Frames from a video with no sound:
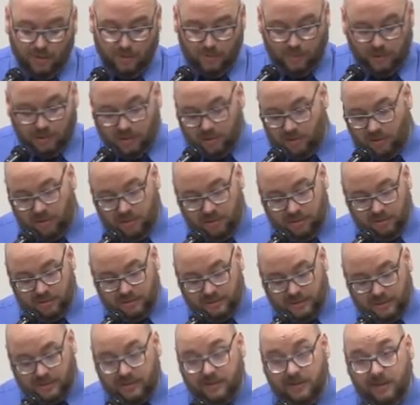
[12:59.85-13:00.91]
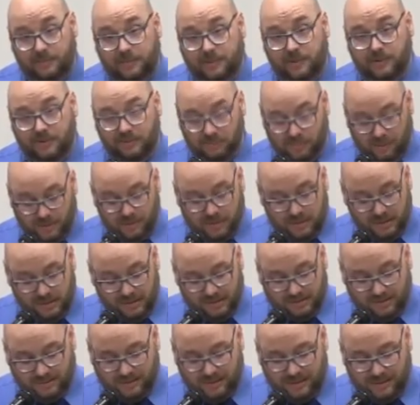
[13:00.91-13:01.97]
will call to the neighborhood
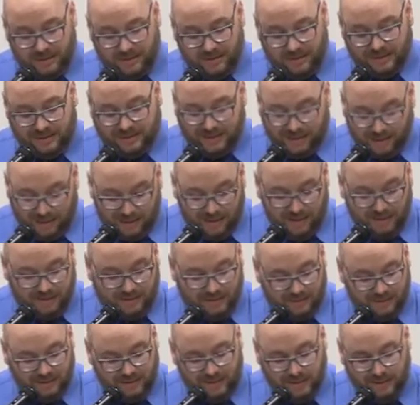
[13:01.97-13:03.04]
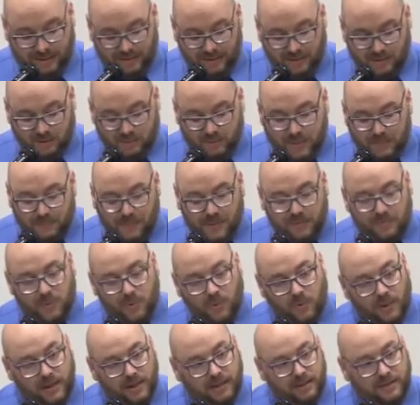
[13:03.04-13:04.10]
boys to cut and rip them
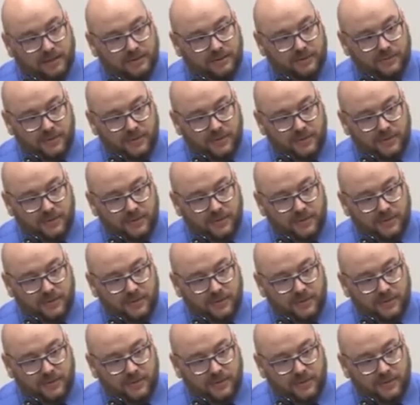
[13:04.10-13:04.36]
away to